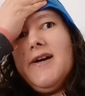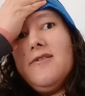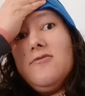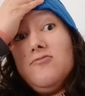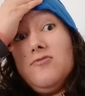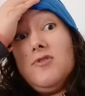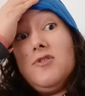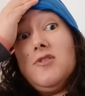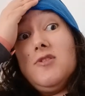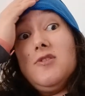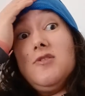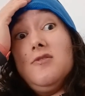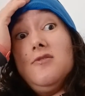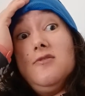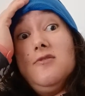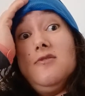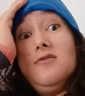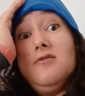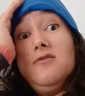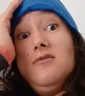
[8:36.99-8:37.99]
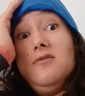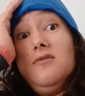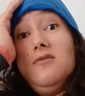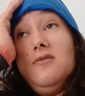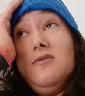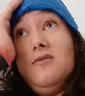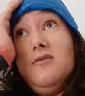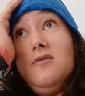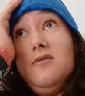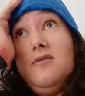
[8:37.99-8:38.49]
else to
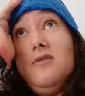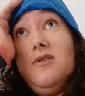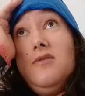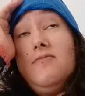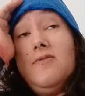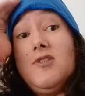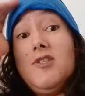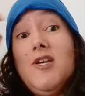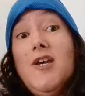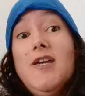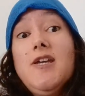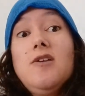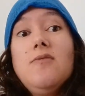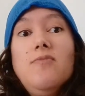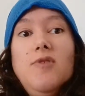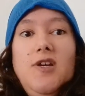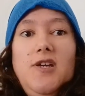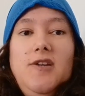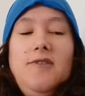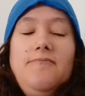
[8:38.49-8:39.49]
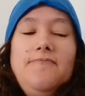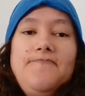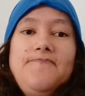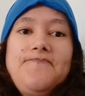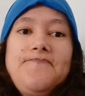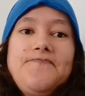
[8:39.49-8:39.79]
either take me,